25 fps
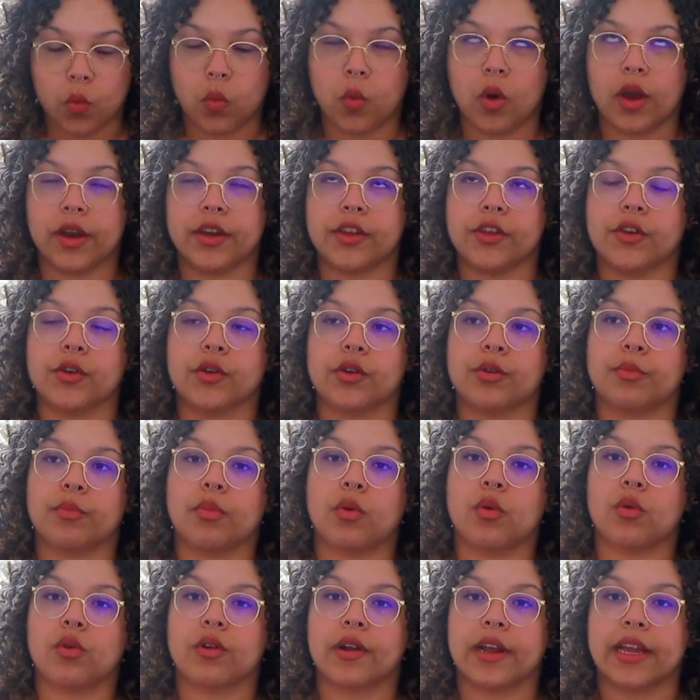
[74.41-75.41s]
what you're
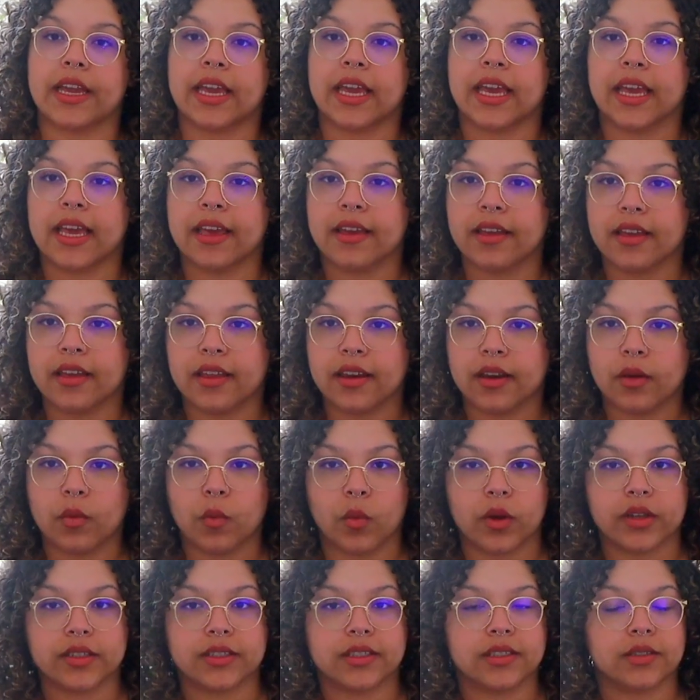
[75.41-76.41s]
pouring
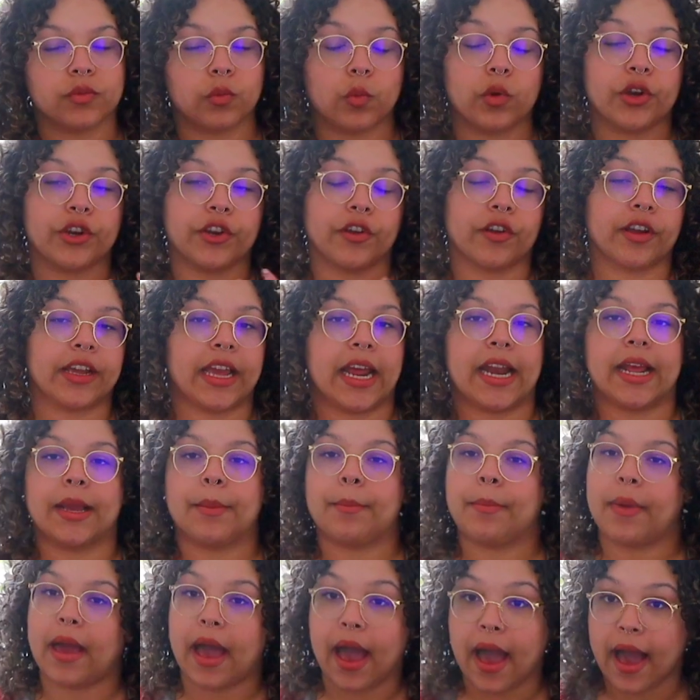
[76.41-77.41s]
in, what you're
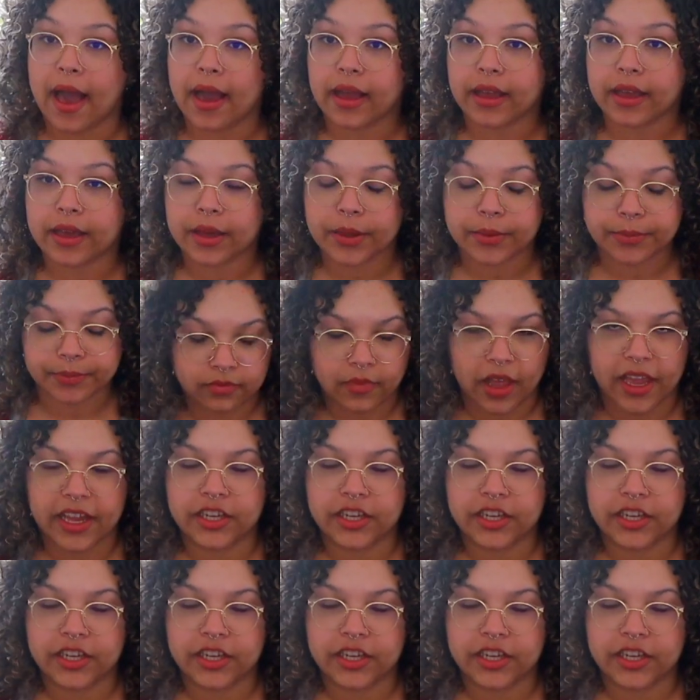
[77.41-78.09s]
getting back,